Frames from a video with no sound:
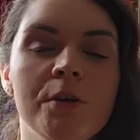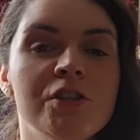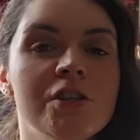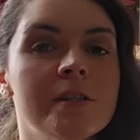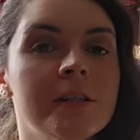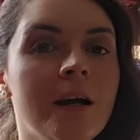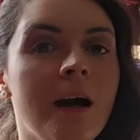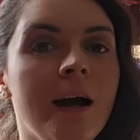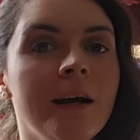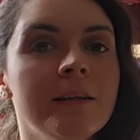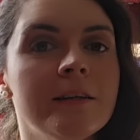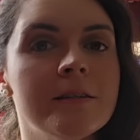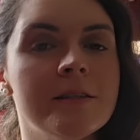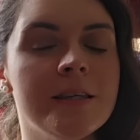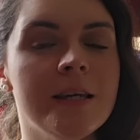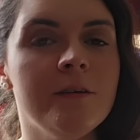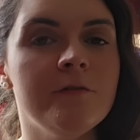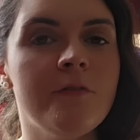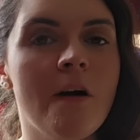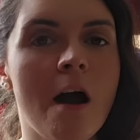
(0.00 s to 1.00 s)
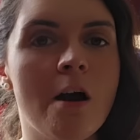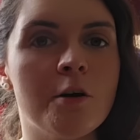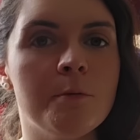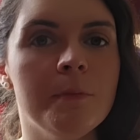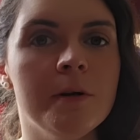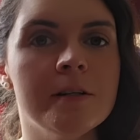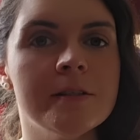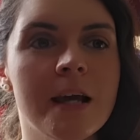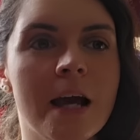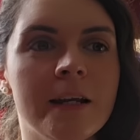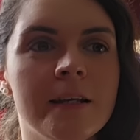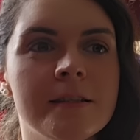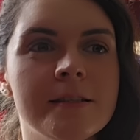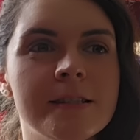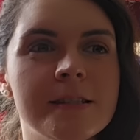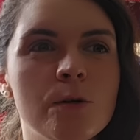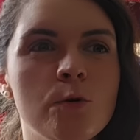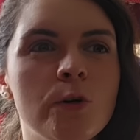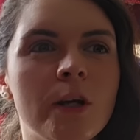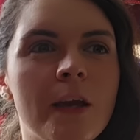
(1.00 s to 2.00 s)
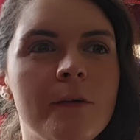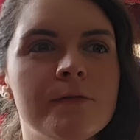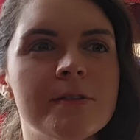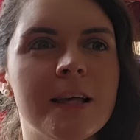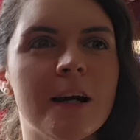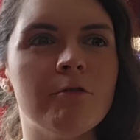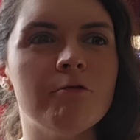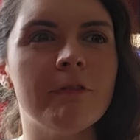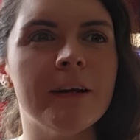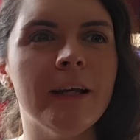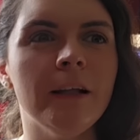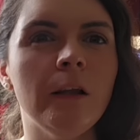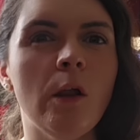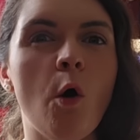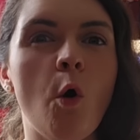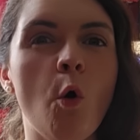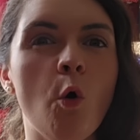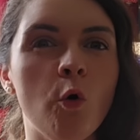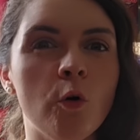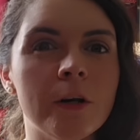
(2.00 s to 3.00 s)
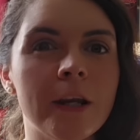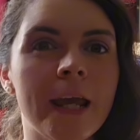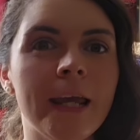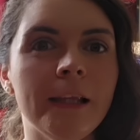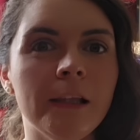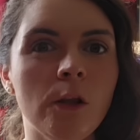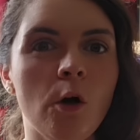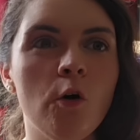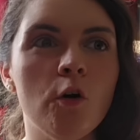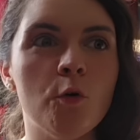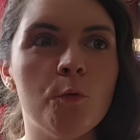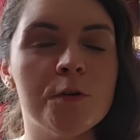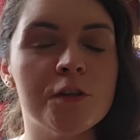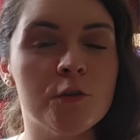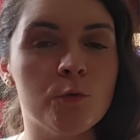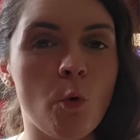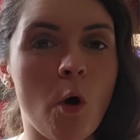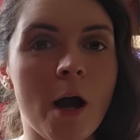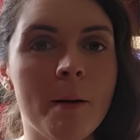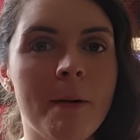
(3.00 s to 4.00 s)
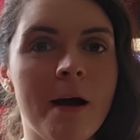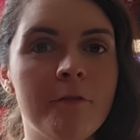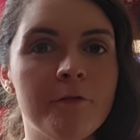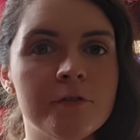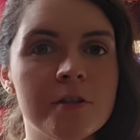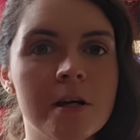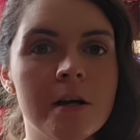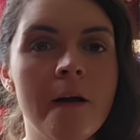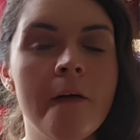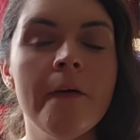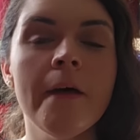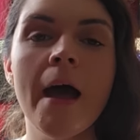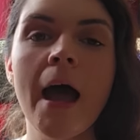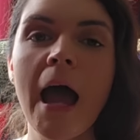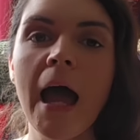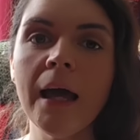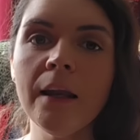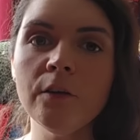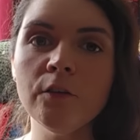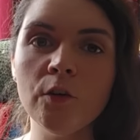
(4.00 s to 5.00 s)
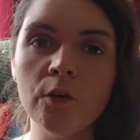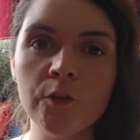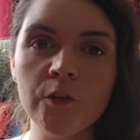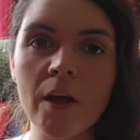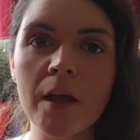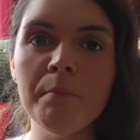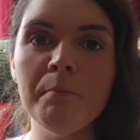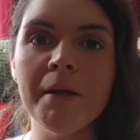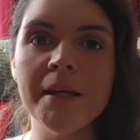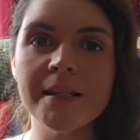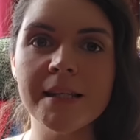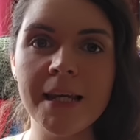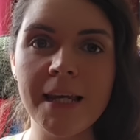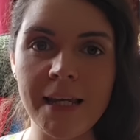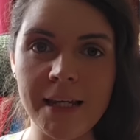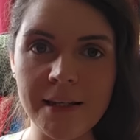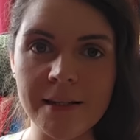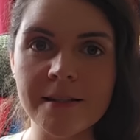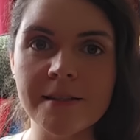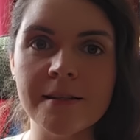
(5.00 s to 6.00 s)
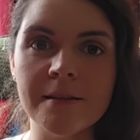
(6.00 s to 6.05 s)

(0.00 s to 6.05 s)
is kind to the environment, and it still gives that real ornate look, which is what I'm after, and does emit heat,